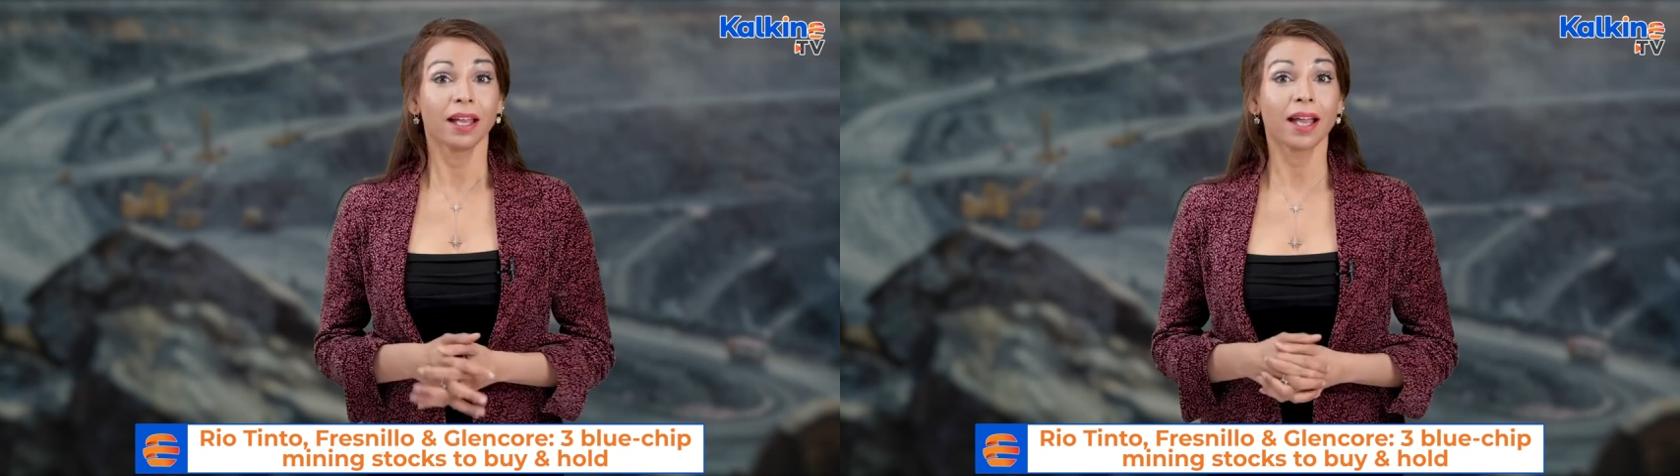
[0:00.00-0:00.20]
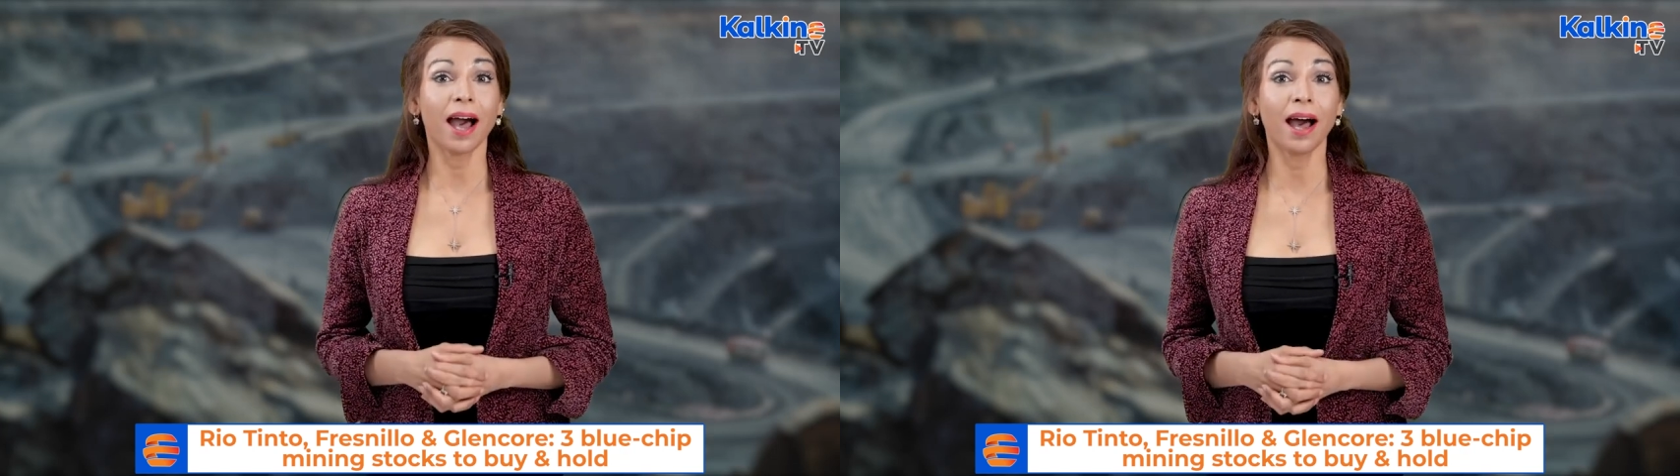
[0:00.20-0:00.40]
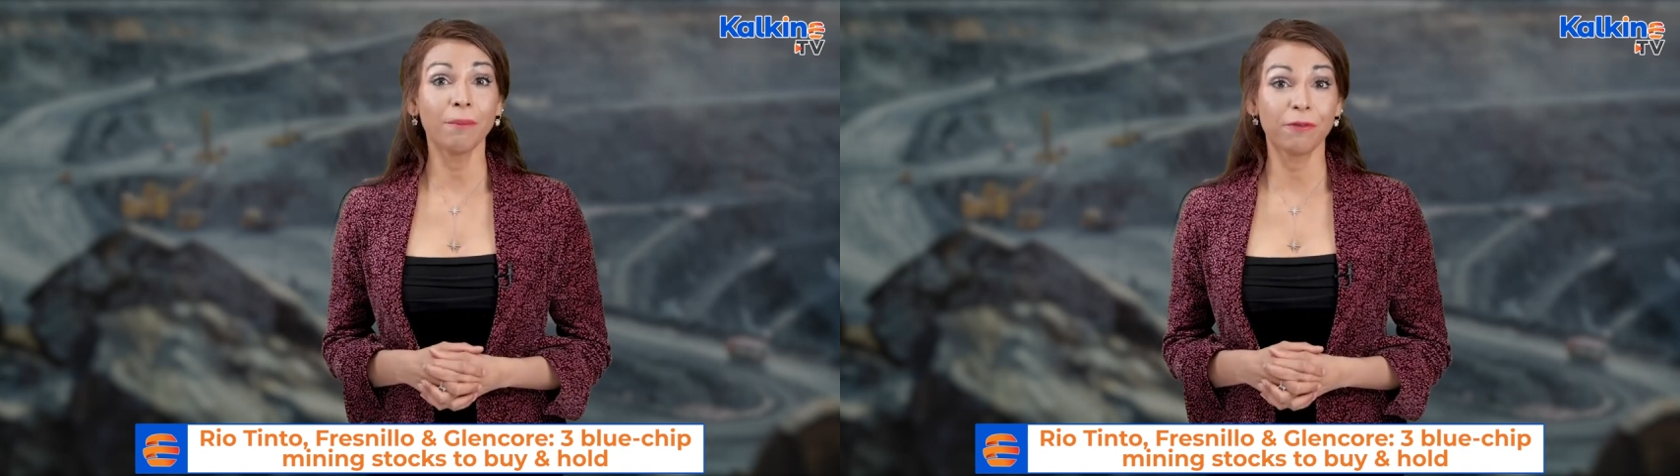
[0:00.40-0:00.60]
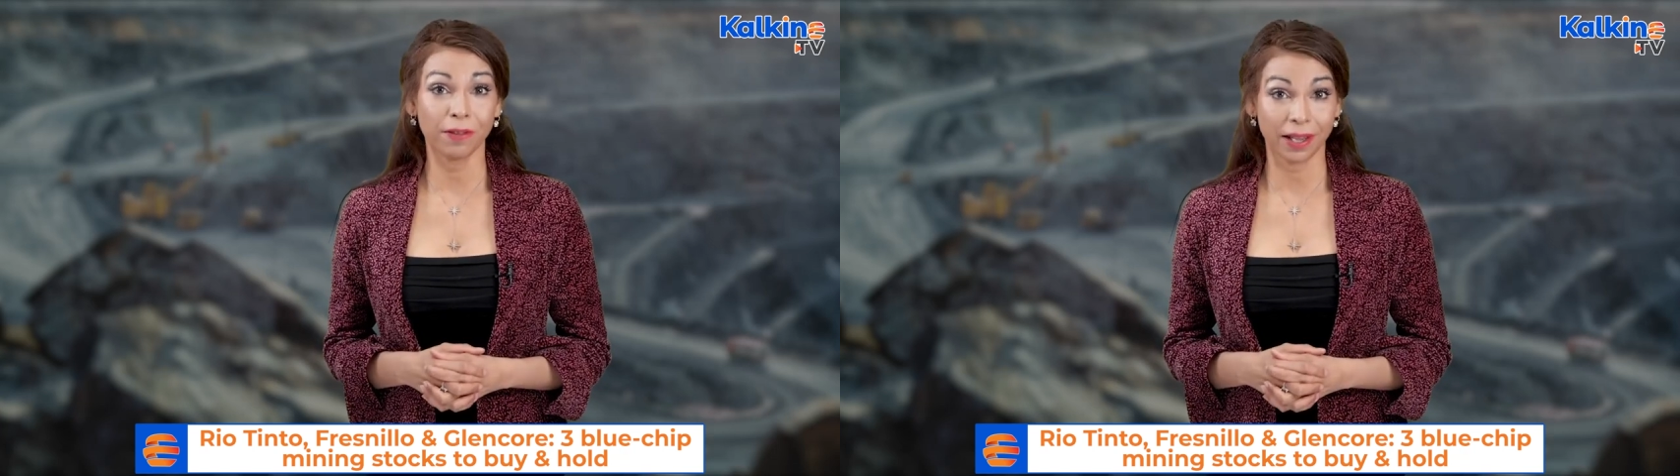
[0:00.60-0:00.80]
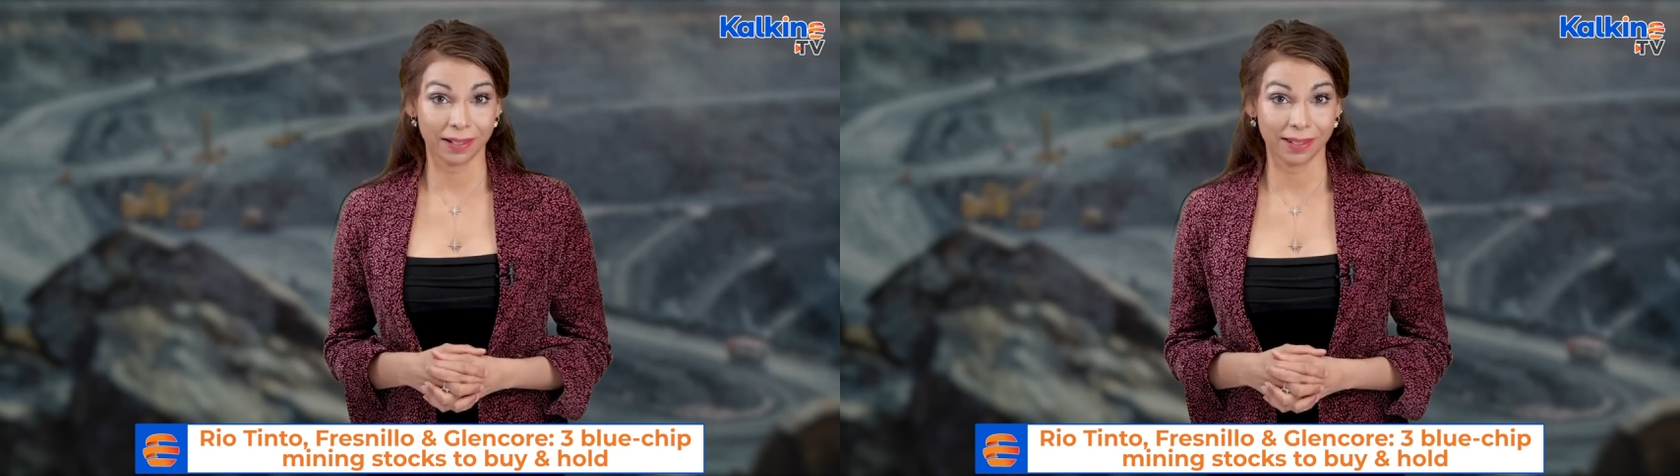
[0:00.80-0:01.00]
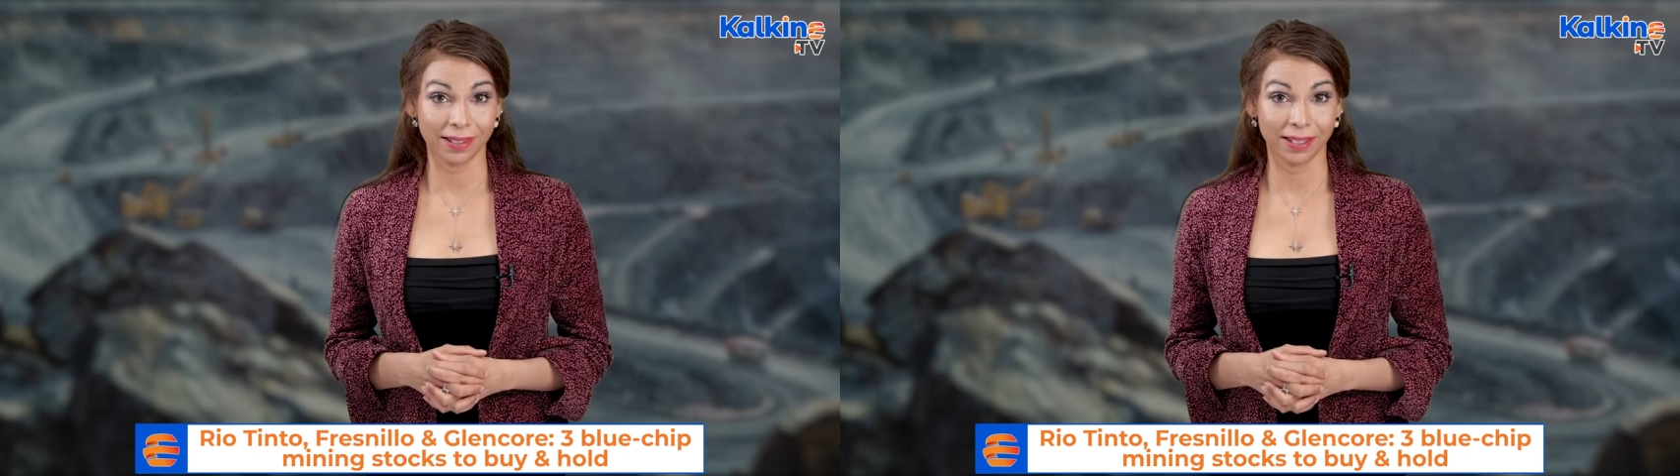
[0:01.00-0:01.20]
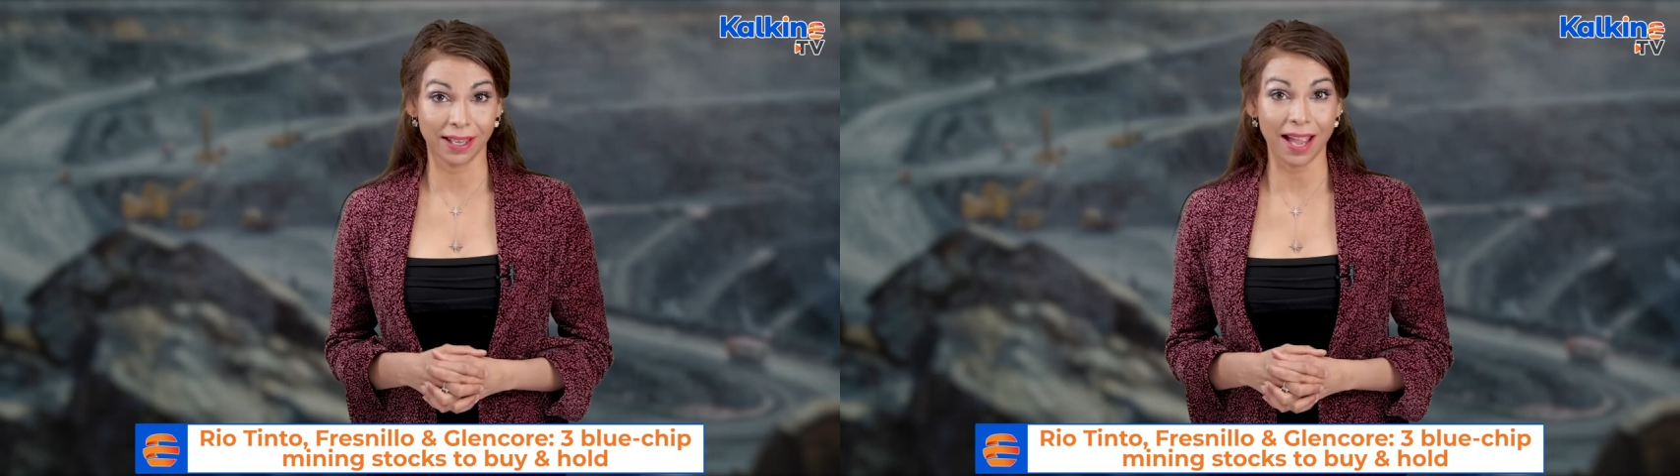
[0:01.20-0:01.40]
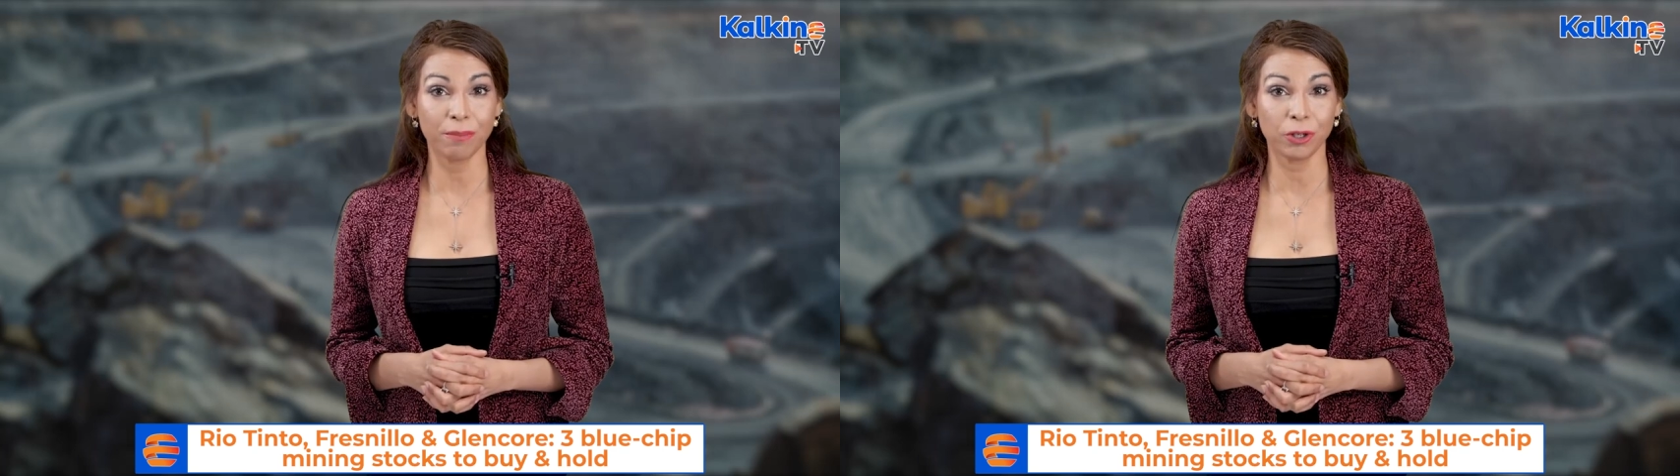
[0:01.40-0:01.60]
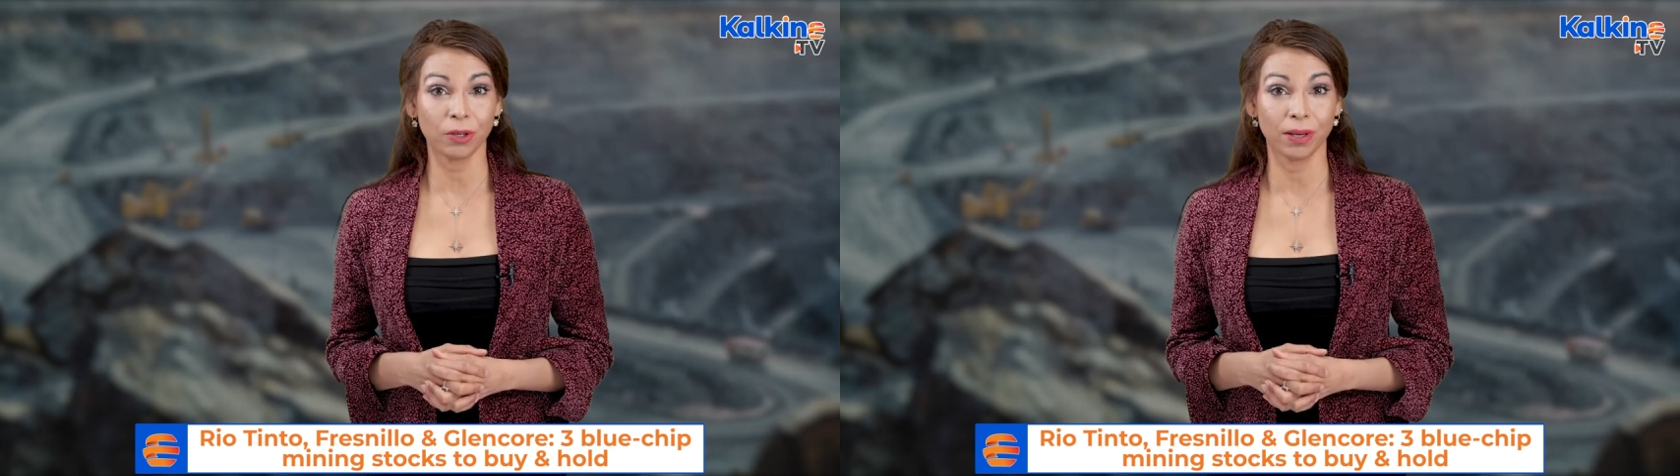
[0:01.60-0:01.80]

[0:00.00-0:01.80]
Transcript: CarbFix to capture